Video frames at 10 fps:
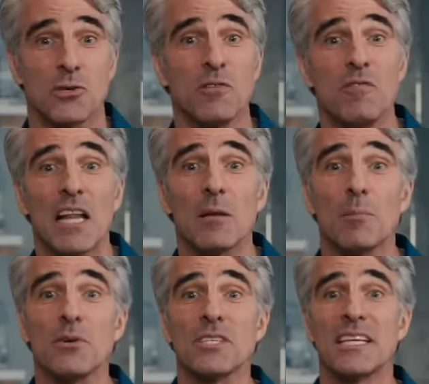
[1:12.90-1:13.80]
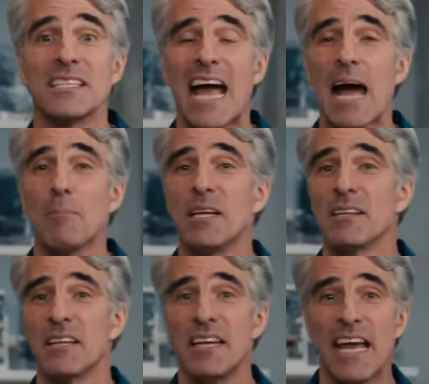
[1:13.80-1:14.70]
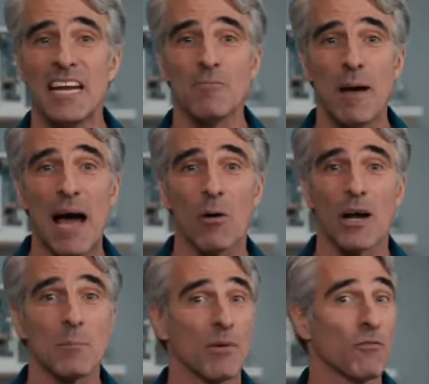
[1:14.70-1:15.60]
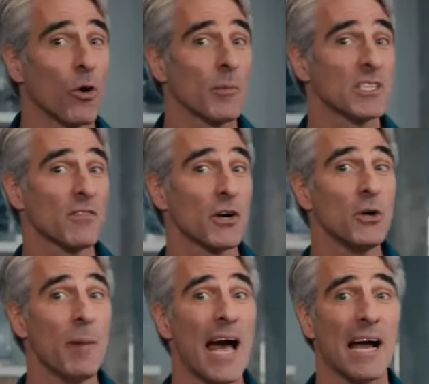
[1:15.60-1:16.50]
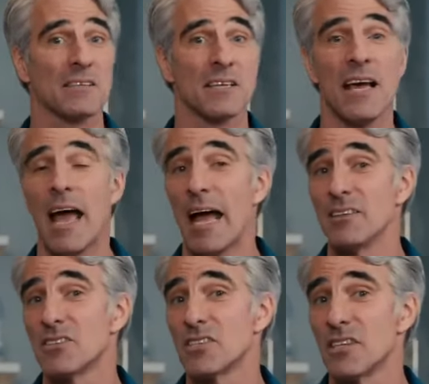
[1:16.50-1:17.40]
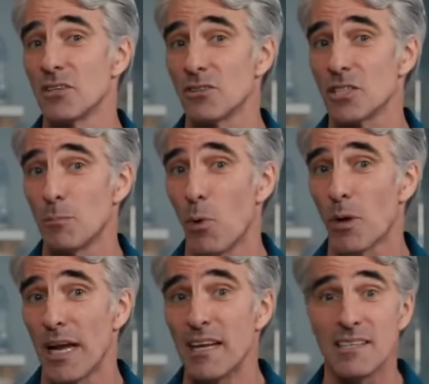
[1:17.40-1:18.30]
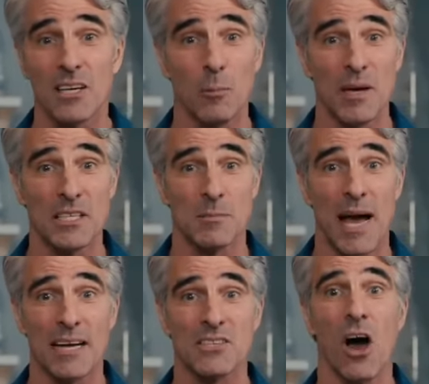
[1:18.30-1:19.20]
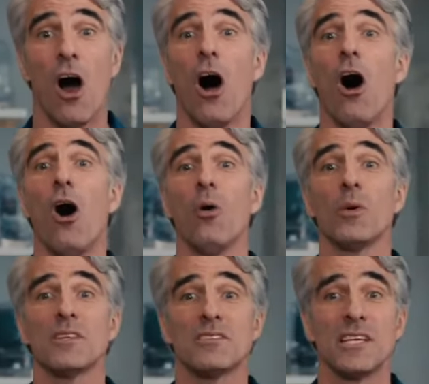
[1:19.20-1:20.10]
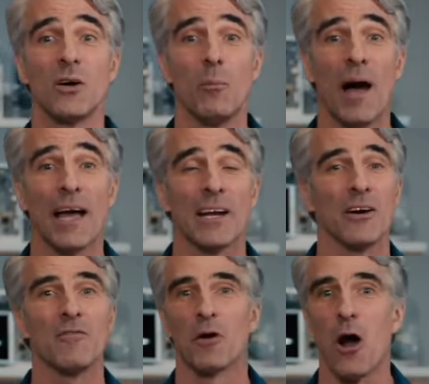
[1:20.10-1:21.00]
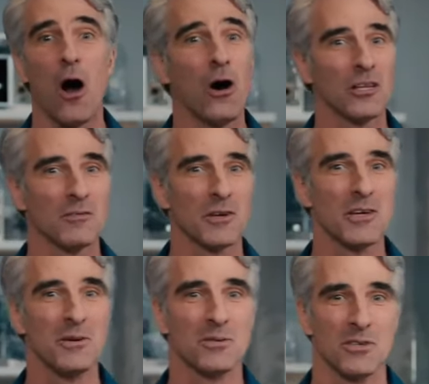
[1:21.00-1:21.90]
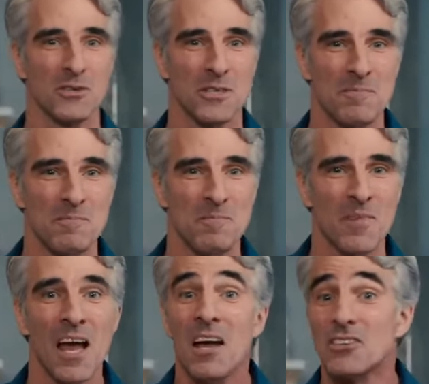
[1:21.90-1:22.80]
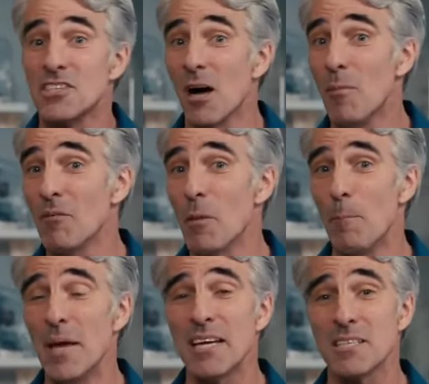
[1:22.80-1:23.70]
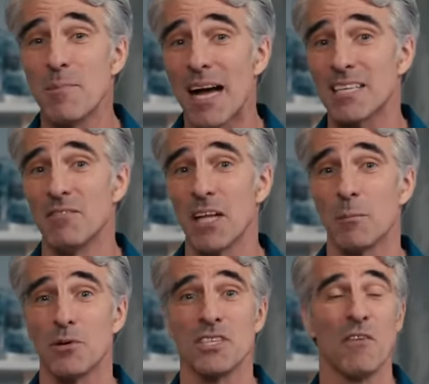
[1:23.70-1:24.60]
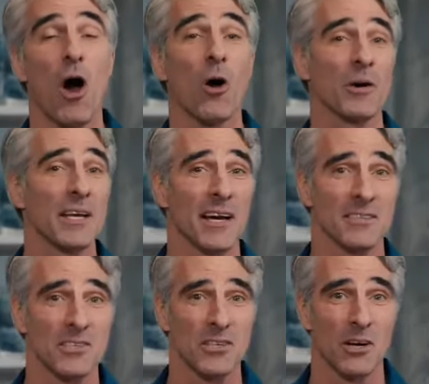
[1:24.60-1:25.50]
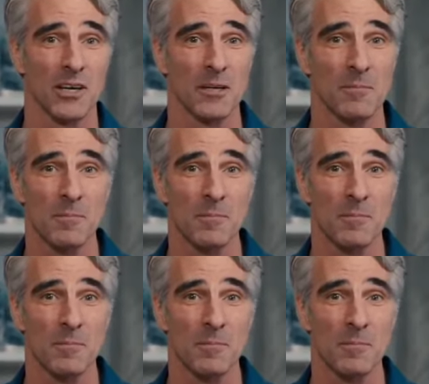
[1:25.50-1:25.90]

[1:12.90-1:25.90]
So developers can tap into the native power and performance of our new Macs and still support Intel based Macs, all with a single binary for all of their users. Some of the biggest Mac developers have already gotten started.